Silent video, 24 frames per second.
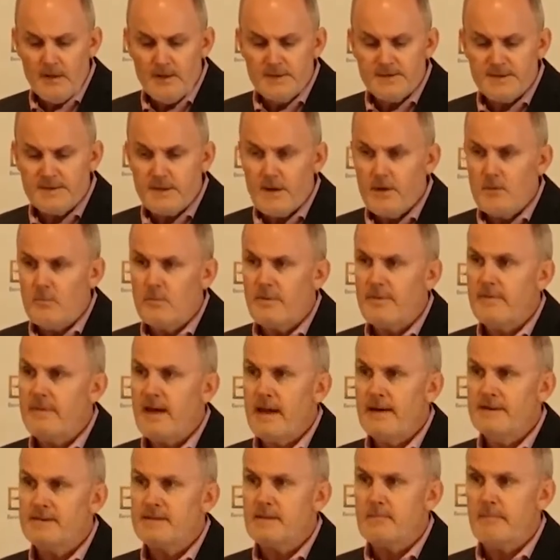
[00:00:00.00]
So with
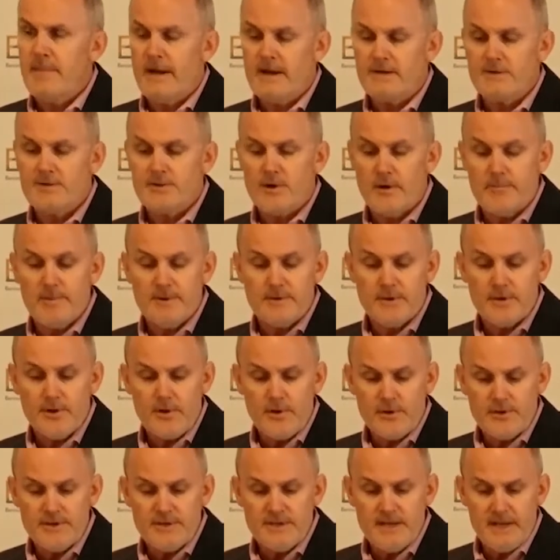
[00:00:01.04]
that as the backdrop and
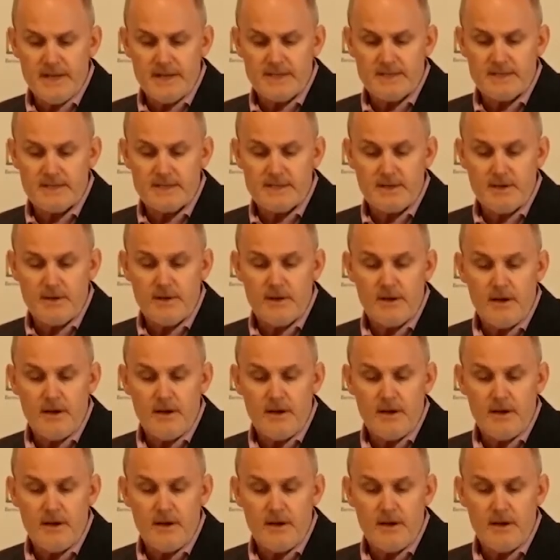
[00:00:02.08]
context,